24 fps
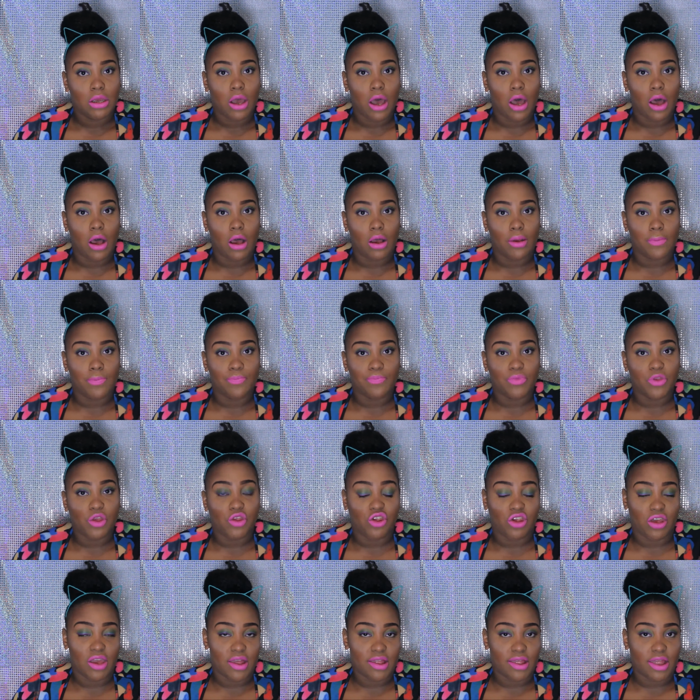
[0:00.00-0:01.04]
um,
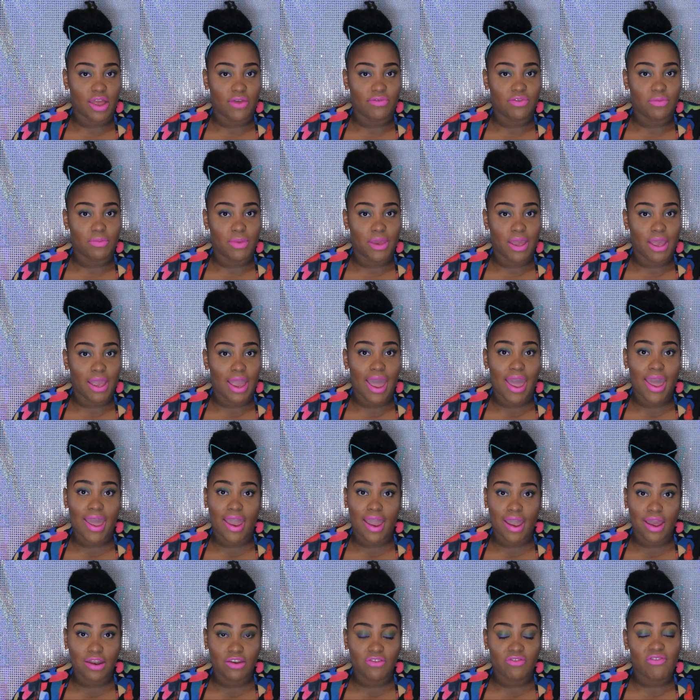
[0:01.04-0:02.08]
GS Loves Me,
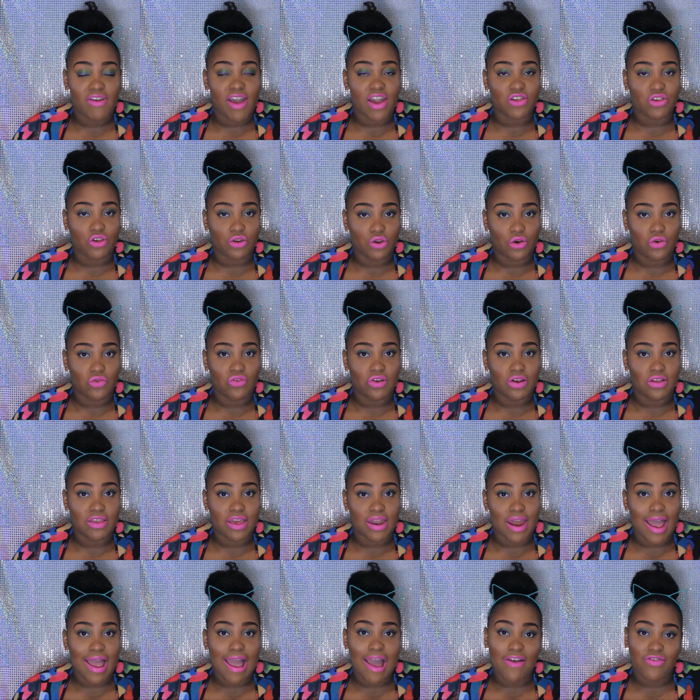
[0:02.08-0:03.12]
and Fashion Nova
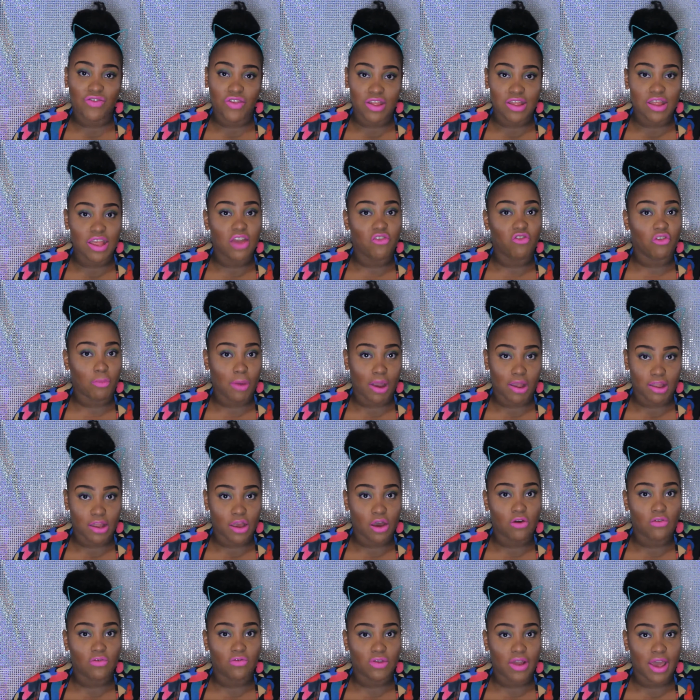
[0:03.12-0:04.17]
that I have to see it for
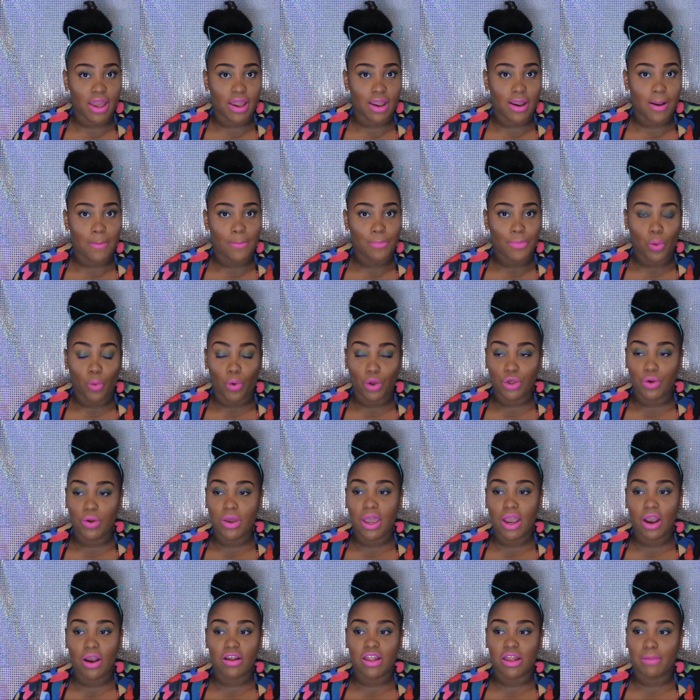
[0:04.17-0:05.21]
myself. Like, when you
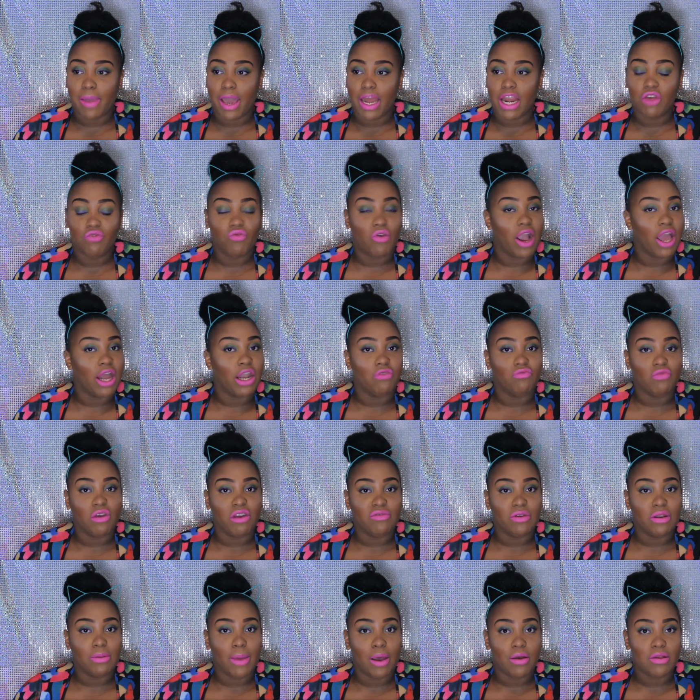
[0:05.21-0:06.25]
hear somebody ranting and
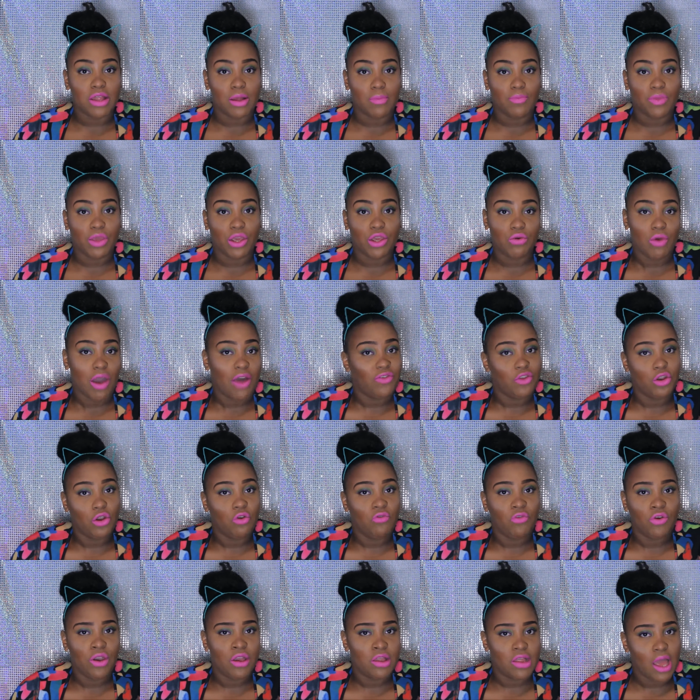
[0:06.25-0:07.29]
raving about something, you have to know
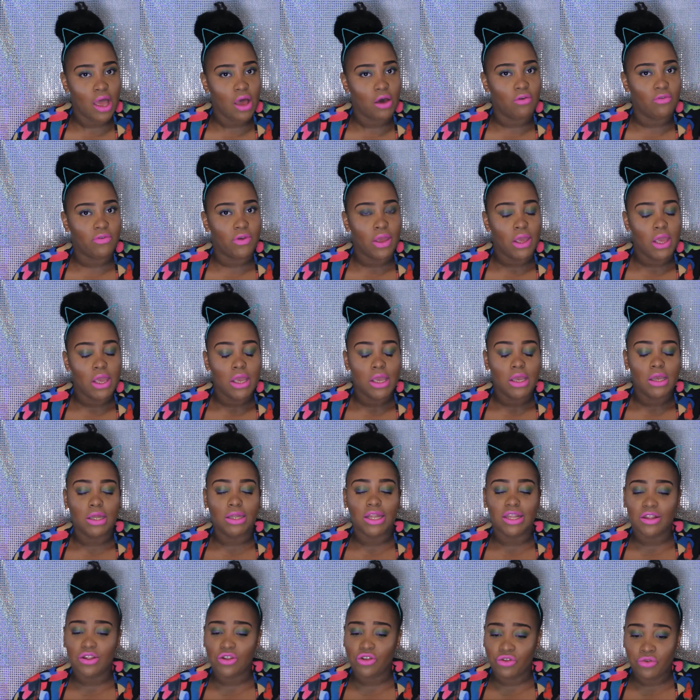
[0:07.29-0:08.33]
for yourself.
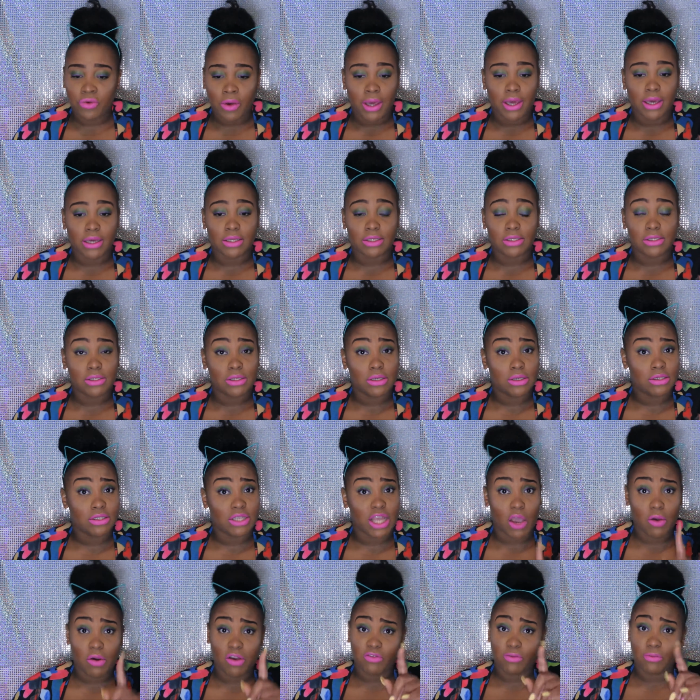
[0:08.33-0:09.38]
Unless it's drugs,
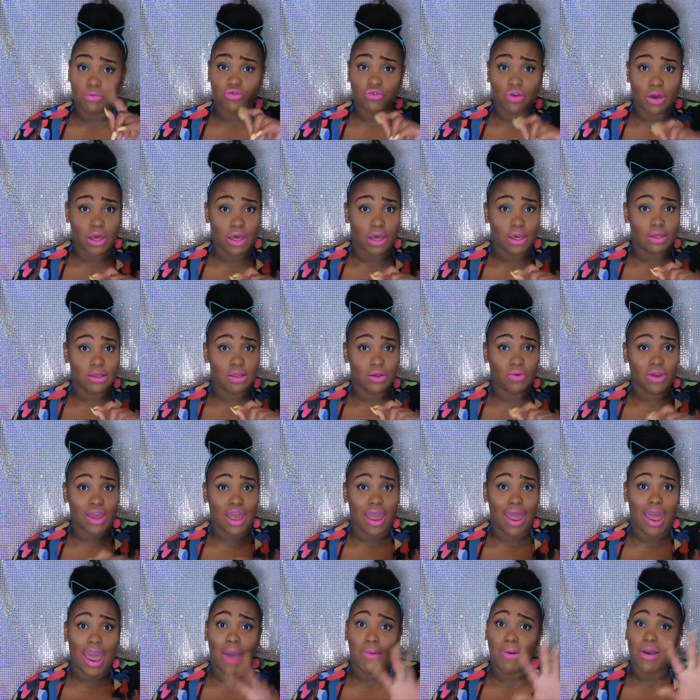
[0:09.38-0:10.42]
stay away from drugs,
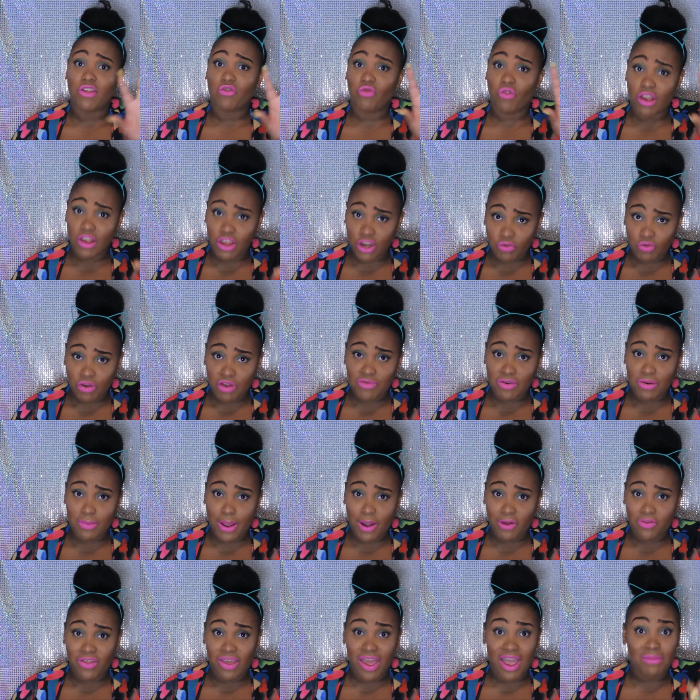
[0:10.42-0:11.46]
okay? Everybody's ranting and raving
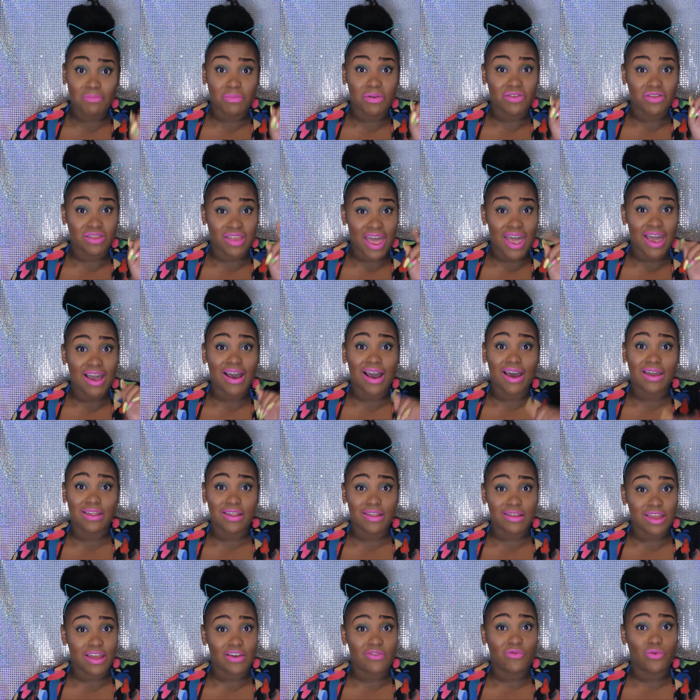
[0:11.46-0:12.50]
about that. That kind of
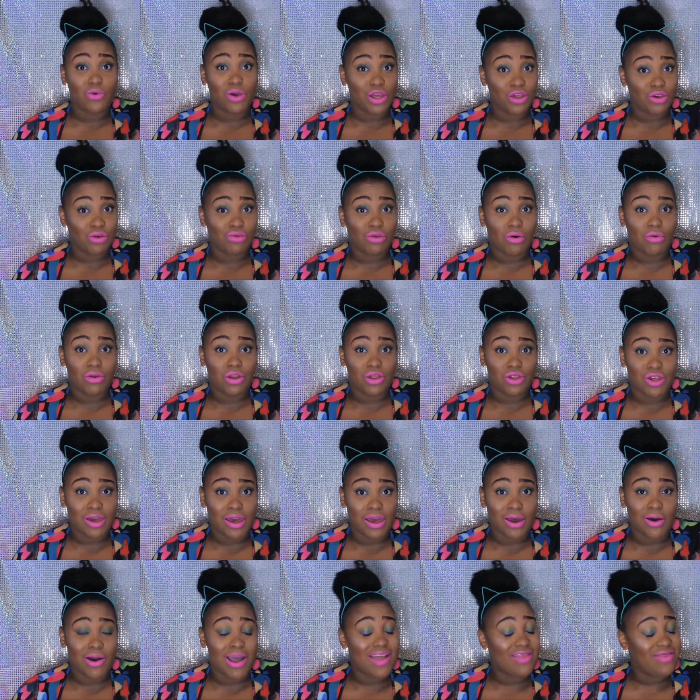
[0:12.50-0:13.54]
stuff will get you thrown in
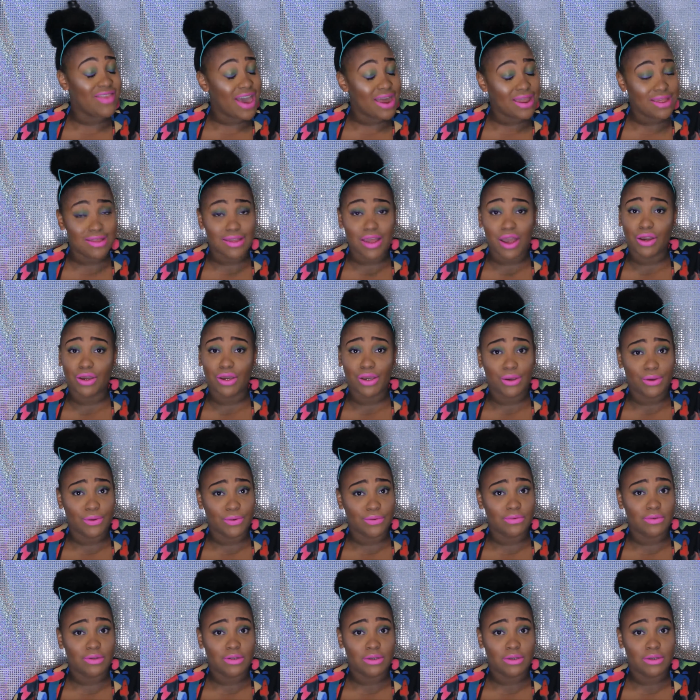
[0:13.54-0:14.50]
jail, and that is not cute